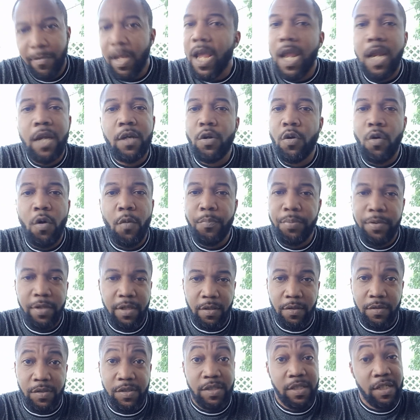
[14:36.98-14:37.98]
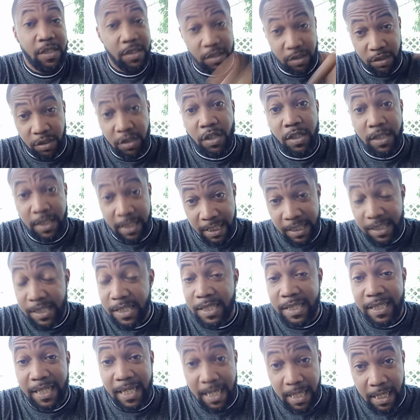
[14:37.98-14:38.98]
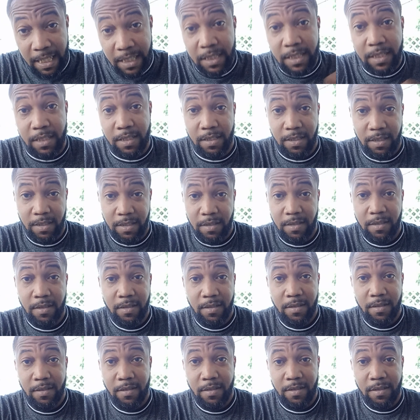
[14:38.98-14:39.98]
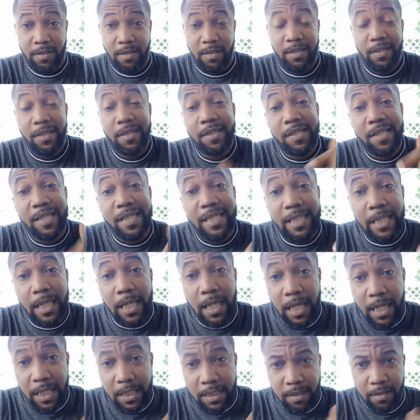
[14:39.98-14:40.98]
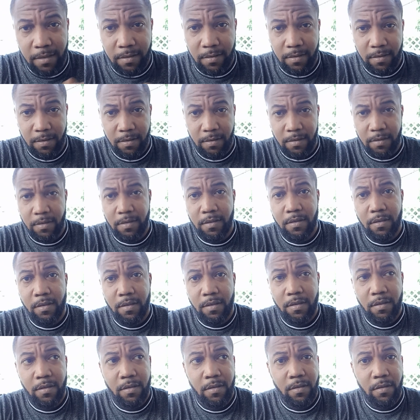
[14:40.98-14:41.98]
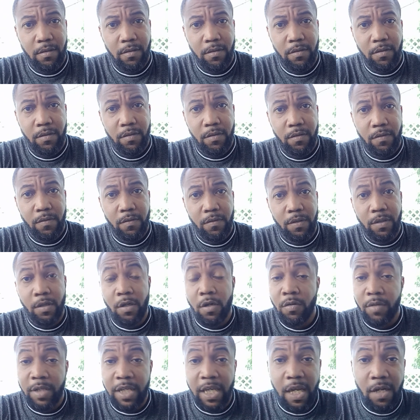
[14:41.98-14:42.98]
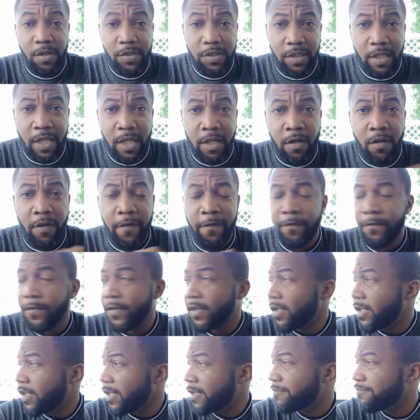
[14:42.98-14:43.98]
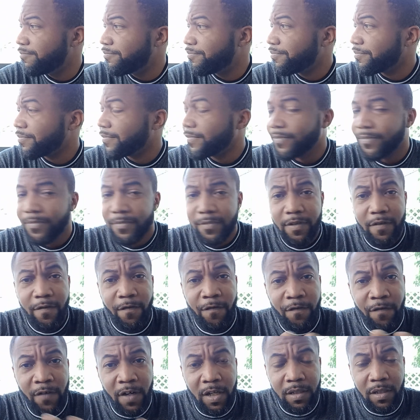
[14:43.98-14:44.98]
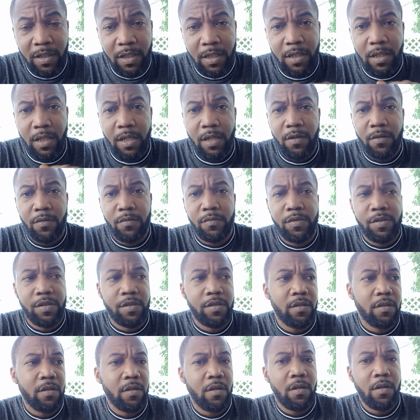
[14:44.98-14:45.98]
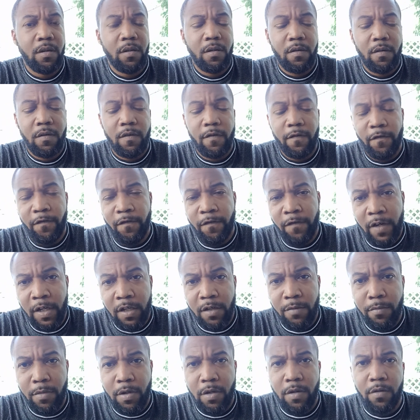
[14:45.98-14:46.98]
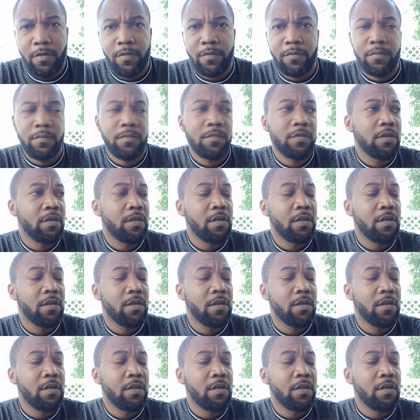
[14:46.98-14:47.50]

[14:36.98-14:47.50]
Ain't no appeals. This is it. This is it. So cancel out all the FUD. Fuck the clowns. Fuck them all.